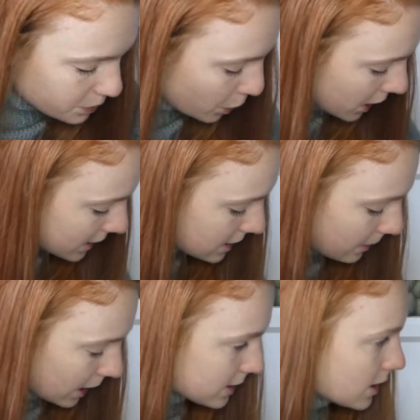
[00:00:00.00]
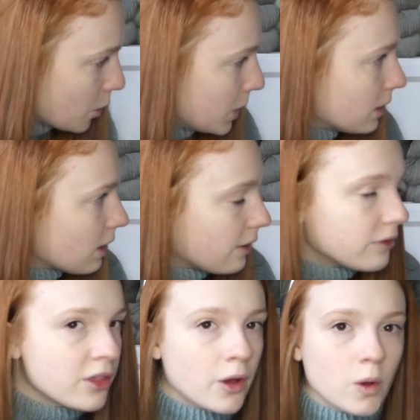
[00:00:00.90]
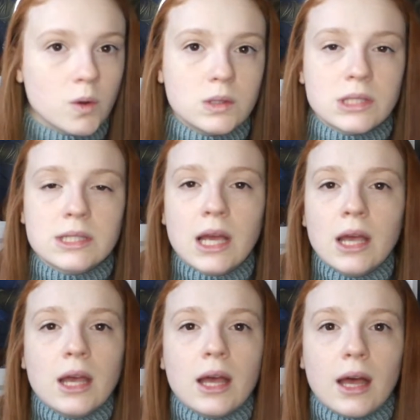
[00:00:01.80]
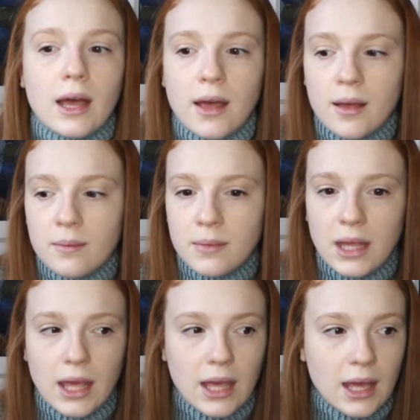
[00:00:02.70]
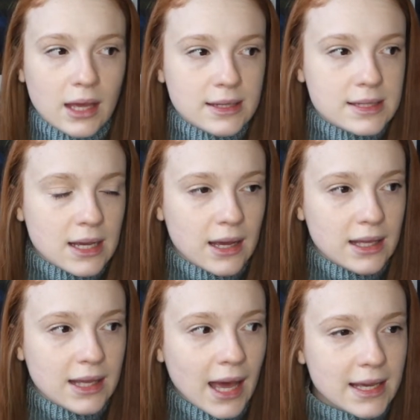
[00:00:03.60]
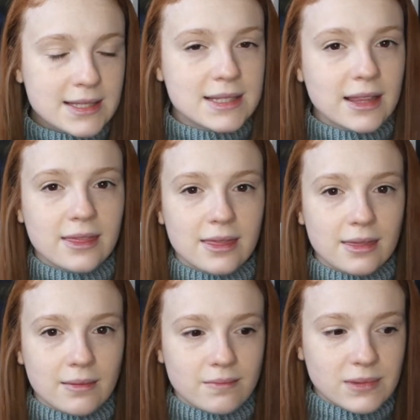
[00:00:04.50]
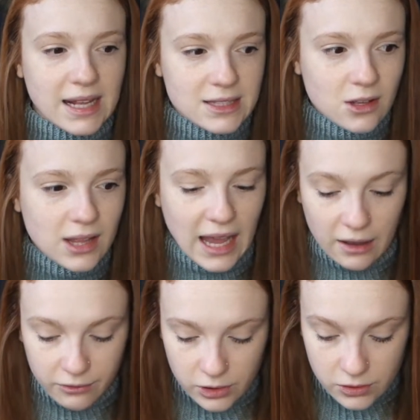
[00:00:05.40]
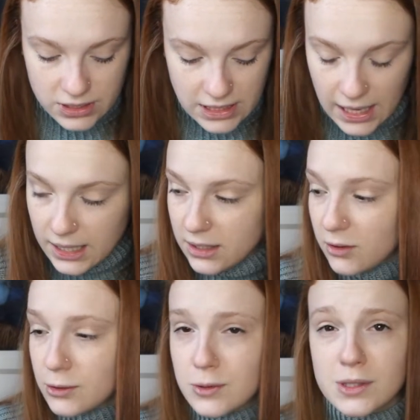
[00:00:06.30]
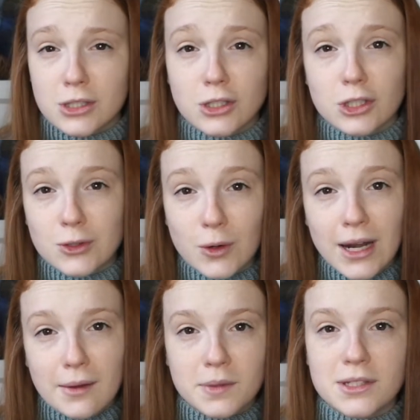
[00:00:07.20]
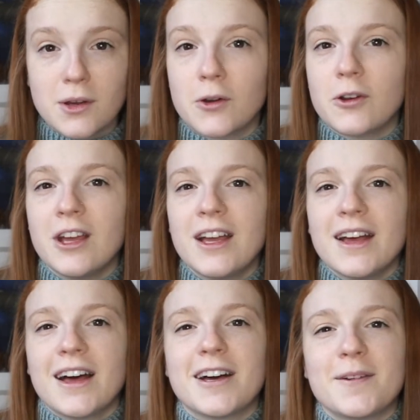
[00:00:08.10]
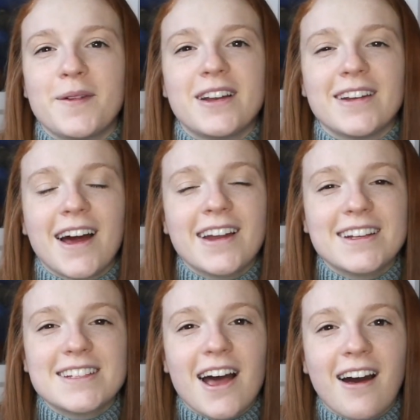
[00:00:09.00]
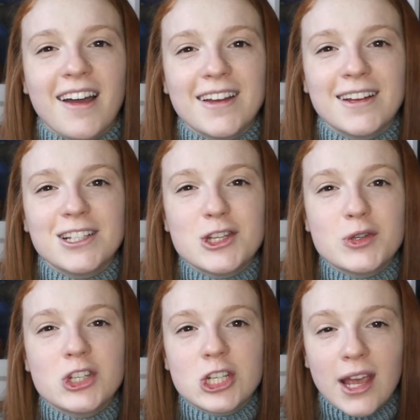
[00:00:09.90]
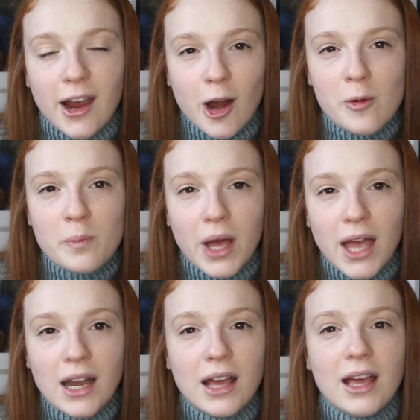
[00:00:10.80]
pretty to me, so we love those. And yes, that's all I have for you today. I know this was a short episode, not a ton to share, but